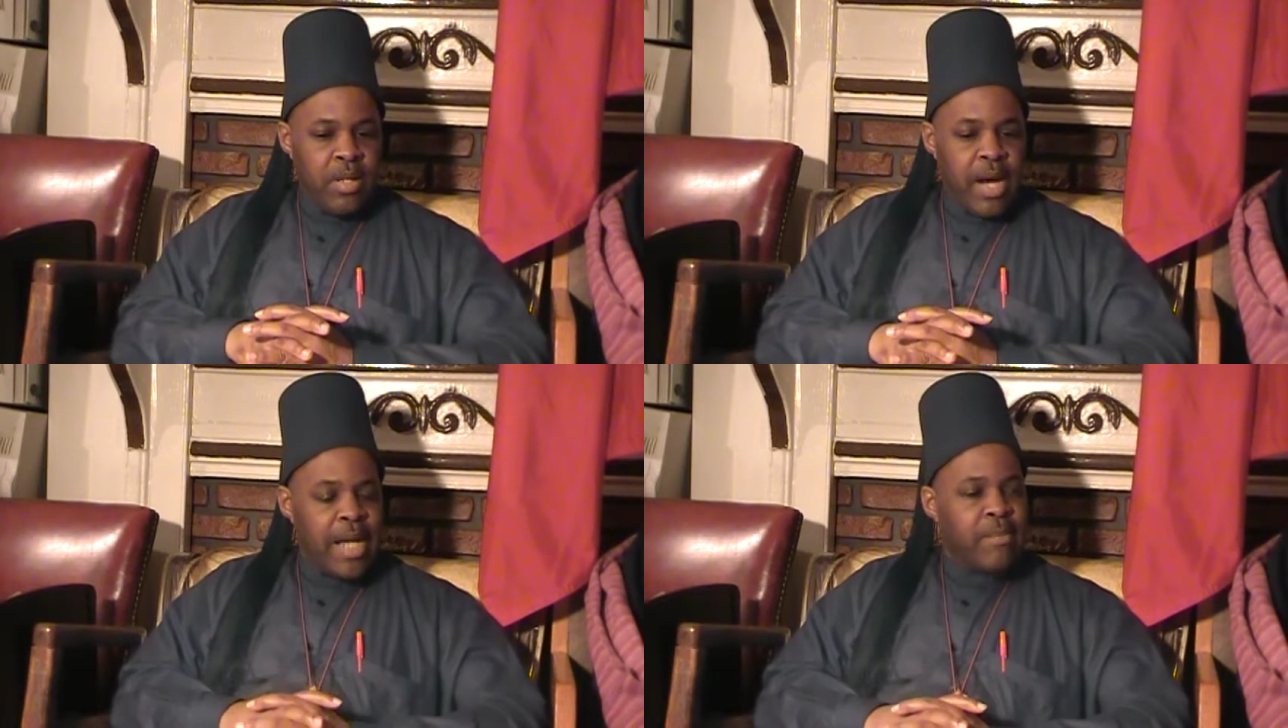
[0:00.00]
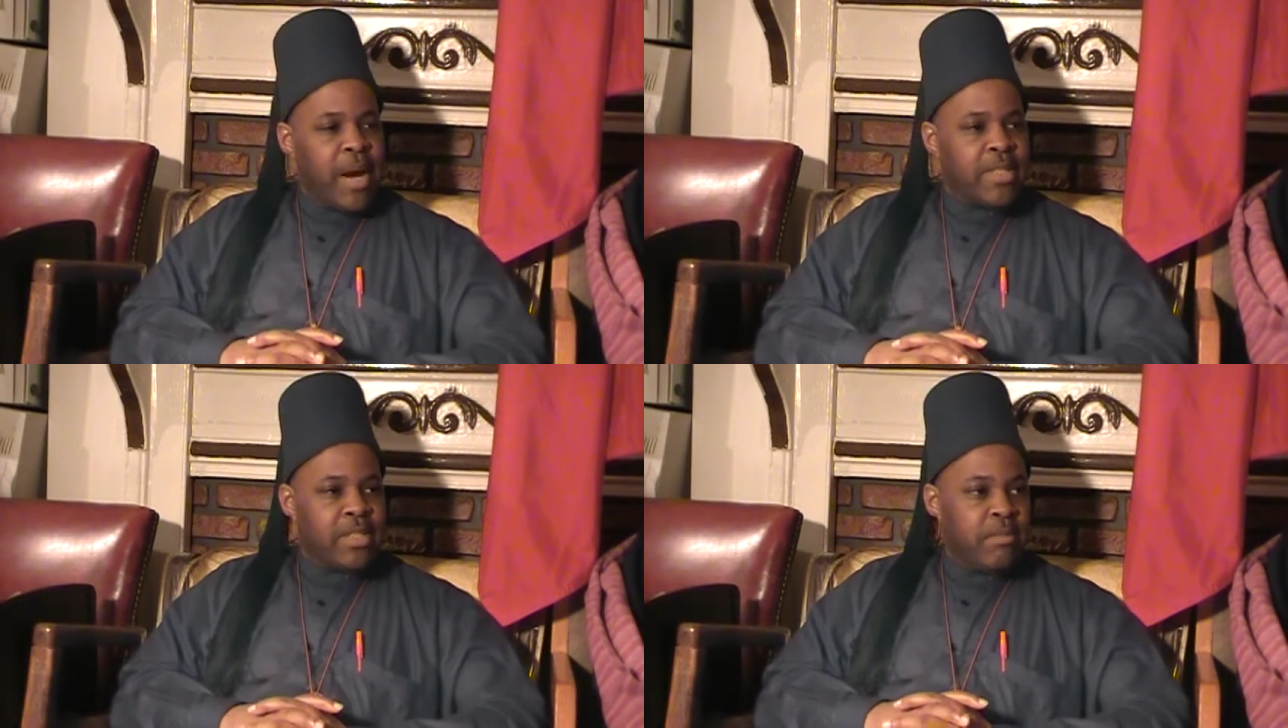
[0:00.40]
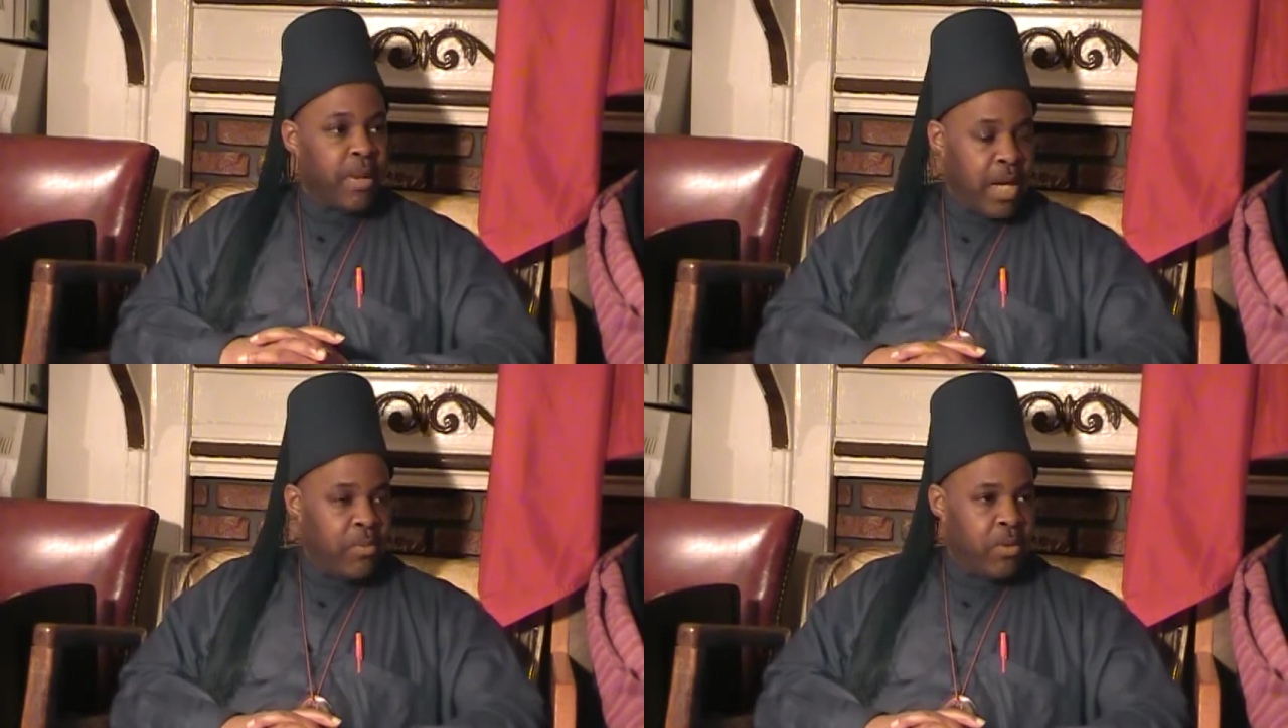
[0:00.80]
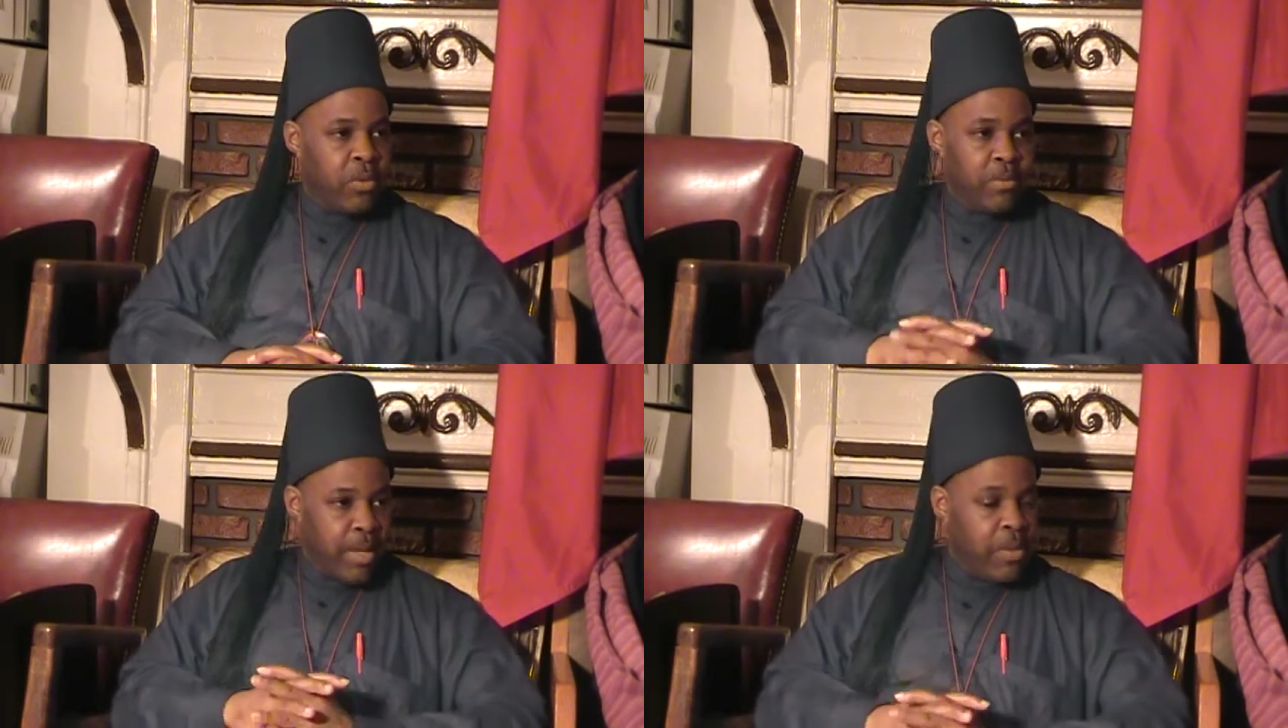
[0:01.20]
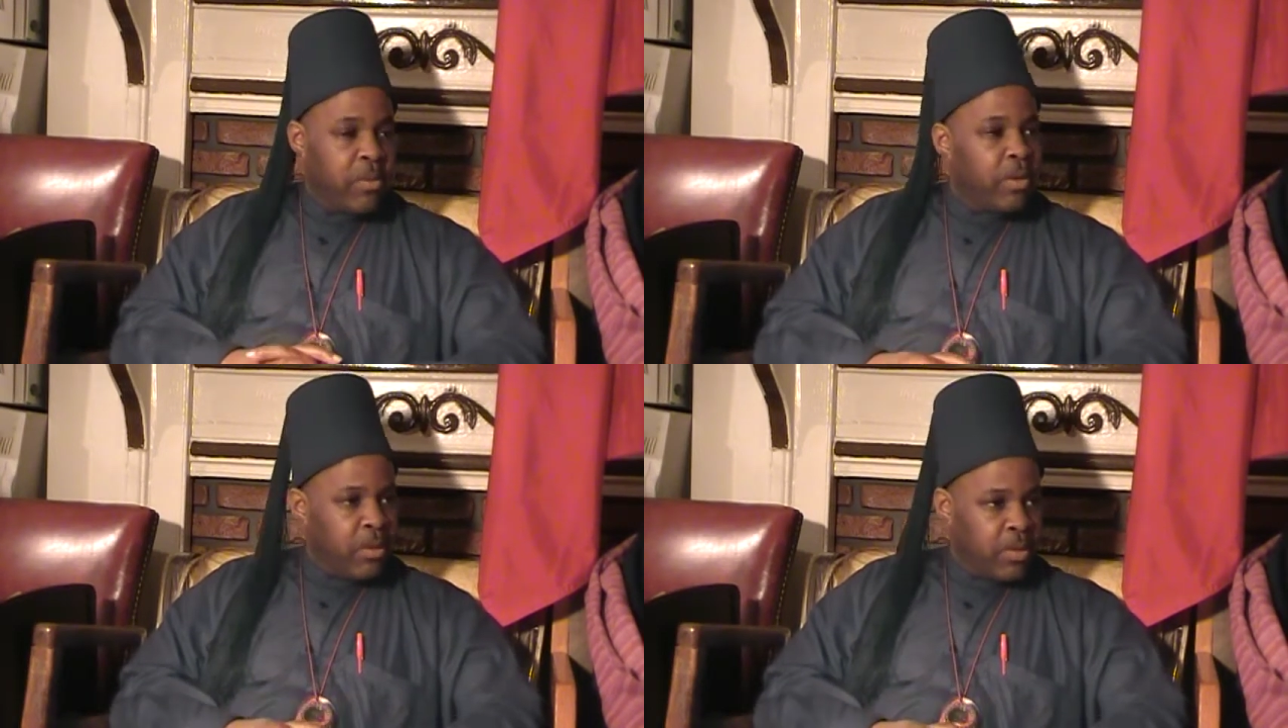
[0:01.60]
itemizing payroll and
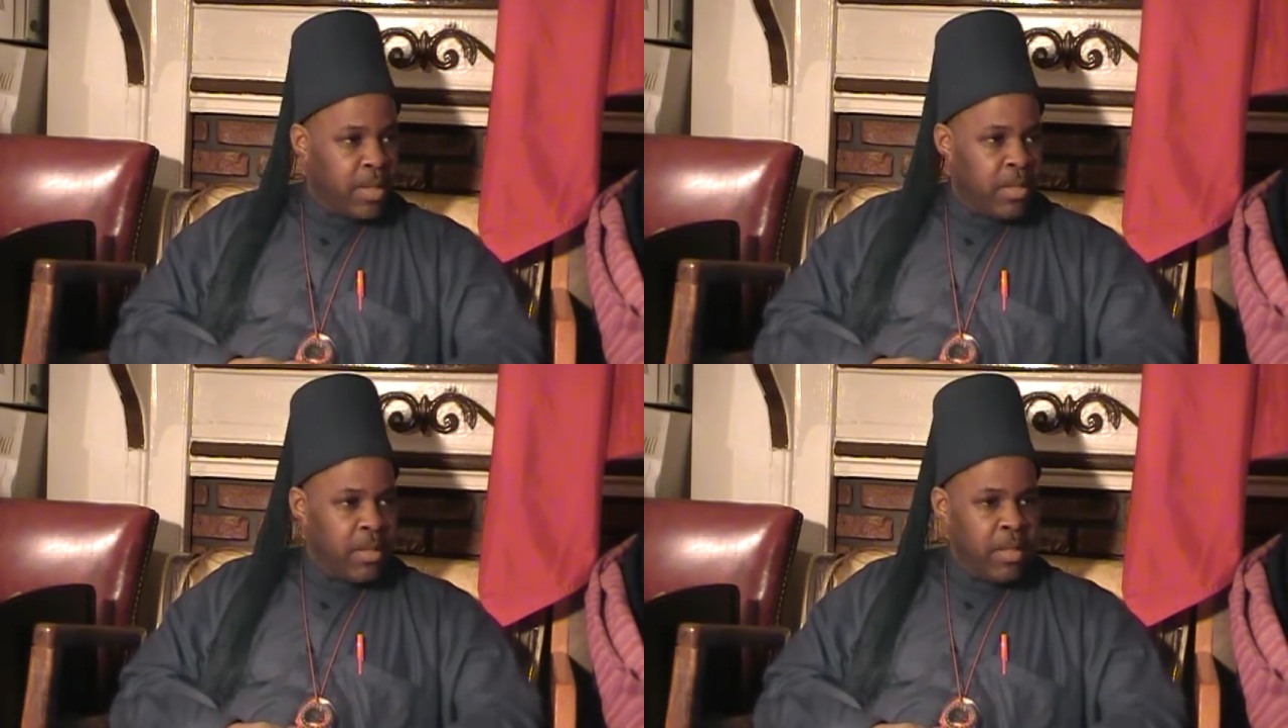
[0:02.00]
payroll only,